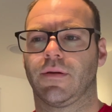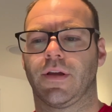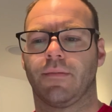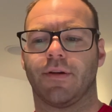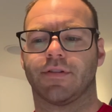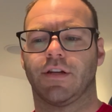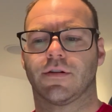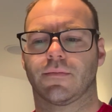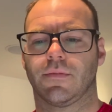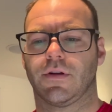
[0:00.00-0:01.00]
may have seen
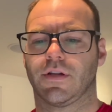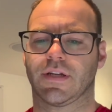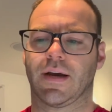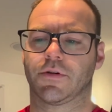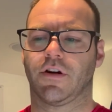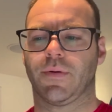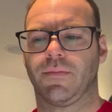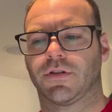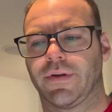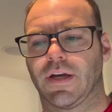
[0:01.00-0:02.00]
a snapshot of
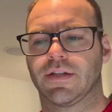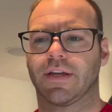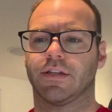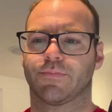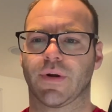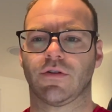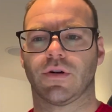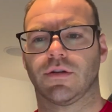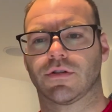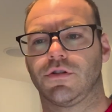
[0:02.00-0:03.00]
people doing like say sprint
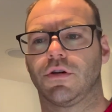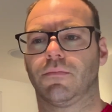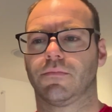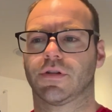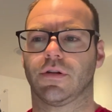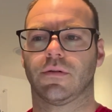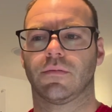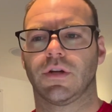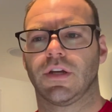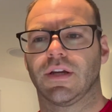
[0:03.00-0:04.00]
drills and jumps and
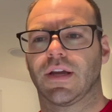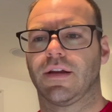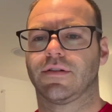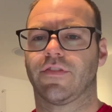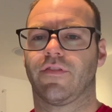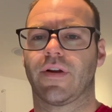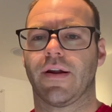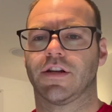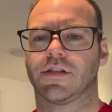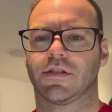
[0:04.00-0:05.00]
kind of different
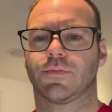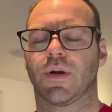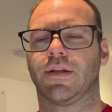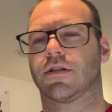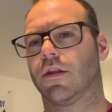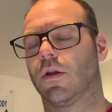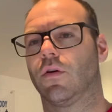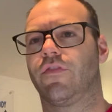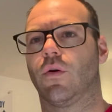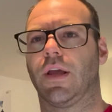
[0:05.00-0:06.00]
variations of sprints, and they look
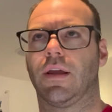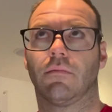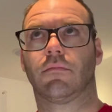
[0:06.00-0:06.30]
funny,